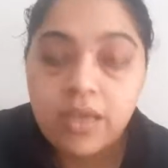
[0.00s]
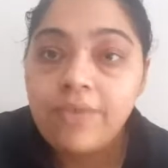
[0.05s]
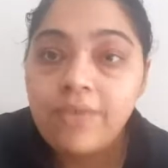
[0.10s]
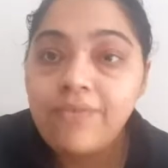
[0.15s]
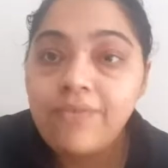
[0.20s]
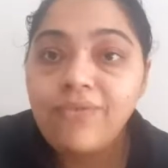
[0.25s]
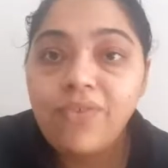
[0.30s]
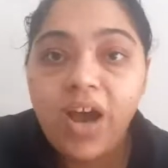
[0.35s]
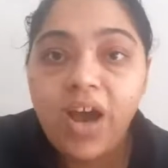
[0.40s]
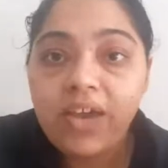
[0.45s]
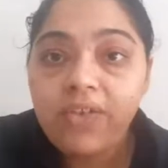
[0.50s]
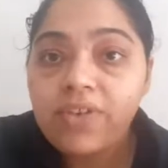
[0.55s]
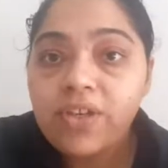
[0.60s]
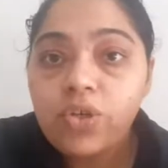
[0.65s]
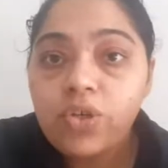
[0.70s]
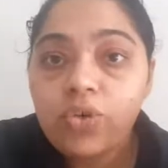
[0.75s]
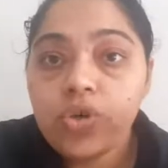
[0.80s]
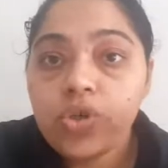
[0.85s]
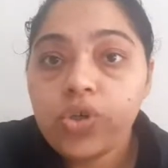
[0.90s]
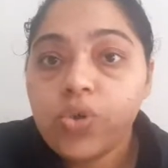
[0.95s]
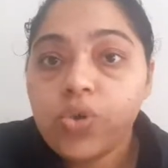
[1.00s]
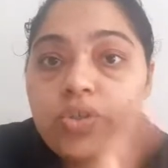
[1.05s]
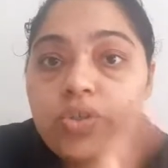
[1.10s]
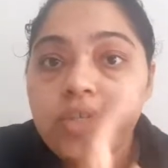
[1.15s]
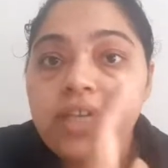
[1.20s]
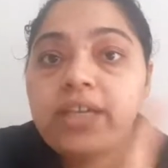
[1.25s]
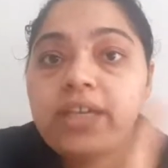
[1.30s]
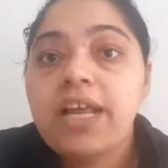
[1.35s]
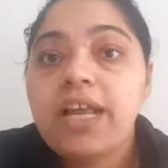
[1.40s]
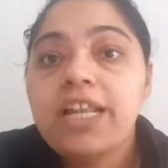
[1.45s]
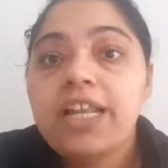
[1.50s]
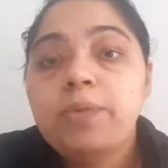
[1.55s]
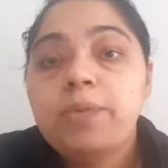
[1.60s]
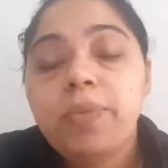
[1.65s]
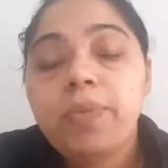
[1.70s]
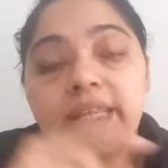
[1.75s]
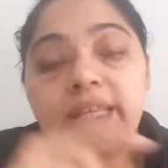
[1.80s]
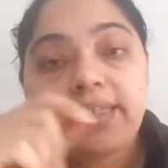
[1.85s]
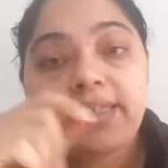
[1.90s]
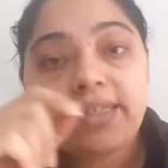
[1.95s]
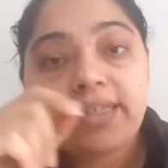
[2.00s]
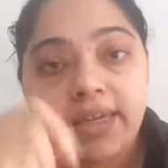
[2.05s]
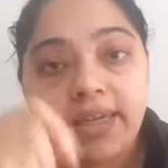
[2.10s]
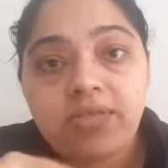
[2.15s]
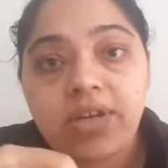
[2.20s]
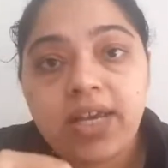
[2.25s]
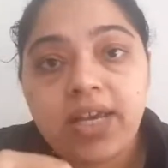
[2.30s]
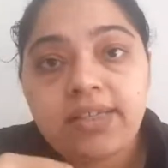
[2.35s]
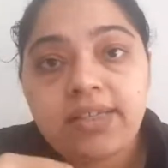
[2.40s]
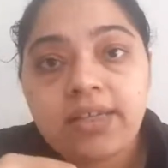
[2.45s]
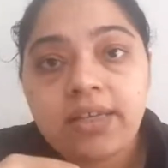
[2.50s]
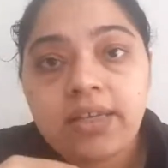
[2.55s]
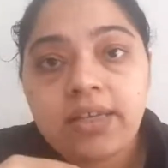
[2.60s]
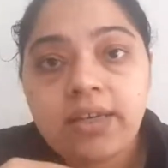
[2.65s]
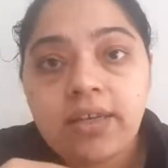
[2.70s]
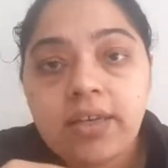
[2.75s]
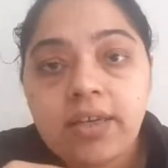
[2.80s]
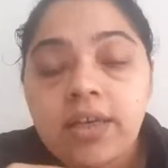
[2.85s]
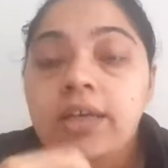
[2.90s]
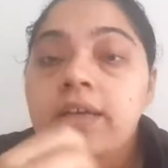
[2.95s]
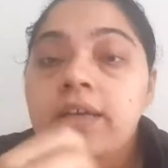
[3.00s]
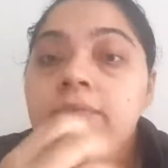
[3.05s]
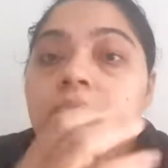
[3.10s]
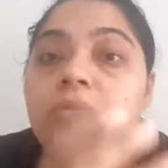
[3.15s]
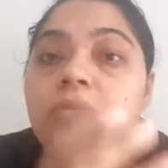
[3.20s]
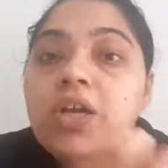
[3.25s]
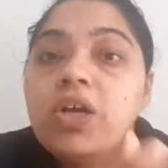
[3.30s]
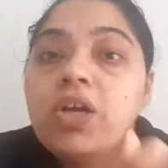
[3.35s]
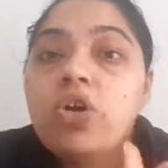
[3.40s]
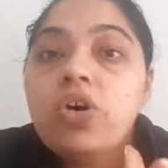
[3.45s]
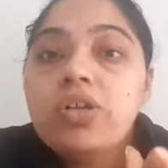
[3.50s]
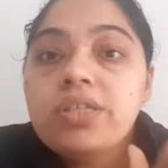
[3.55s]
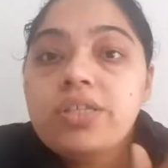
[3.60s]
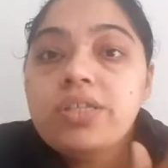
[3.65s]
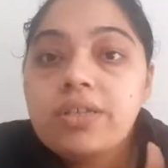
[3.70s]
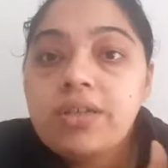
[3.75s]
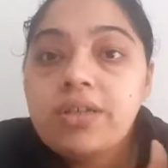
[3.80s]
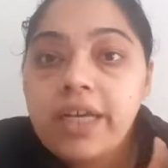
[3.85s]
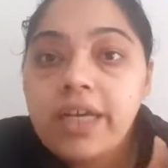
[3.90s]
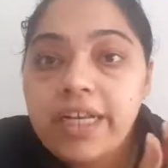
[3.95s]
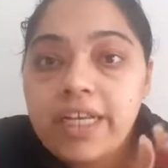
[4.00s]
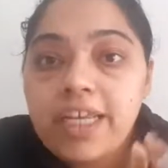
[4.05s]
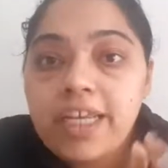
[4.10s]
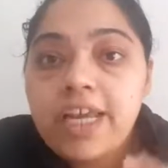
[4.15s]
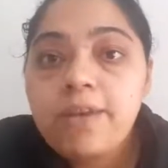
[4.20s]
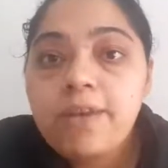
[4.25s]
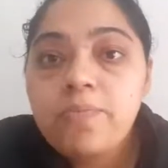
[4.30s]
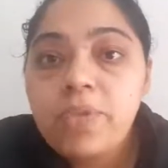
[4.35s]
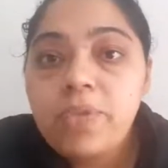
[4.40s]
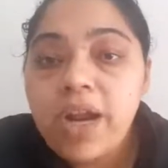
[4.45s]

Why we don't use acrylic paints in resin? Because Indian